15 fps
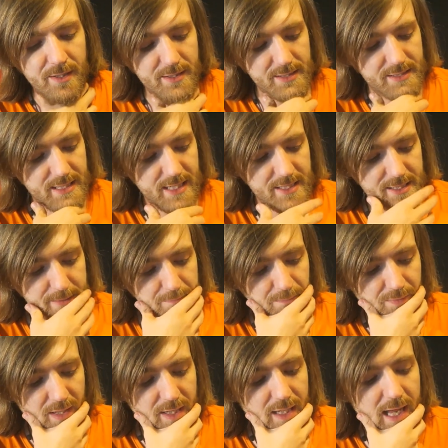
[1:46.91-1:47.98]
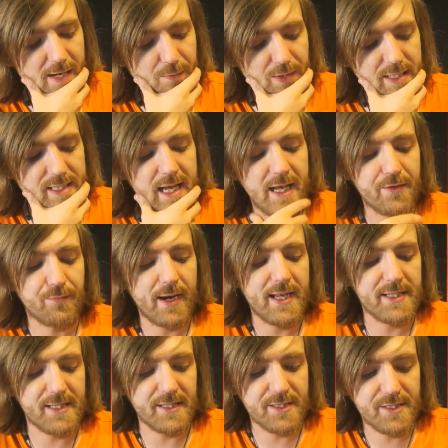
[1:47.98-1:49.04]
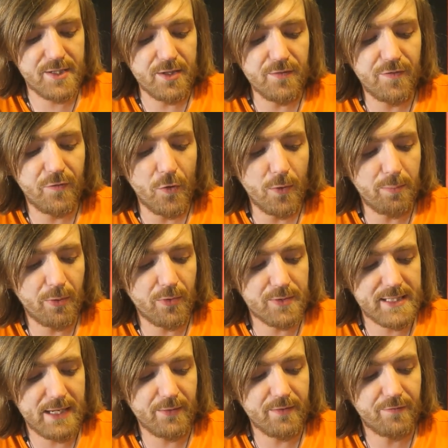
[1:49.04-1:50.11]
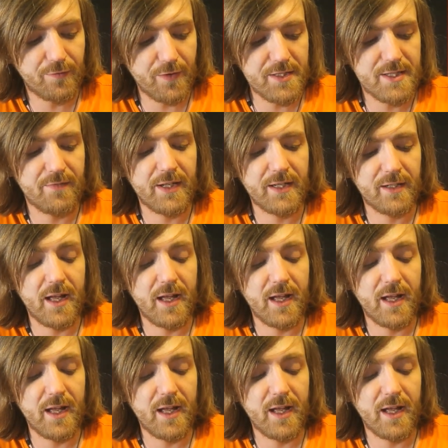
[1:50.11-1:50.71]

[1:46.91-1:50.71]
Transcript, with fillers: It says, "It lay with its head raised and its two forepaws out in front of it,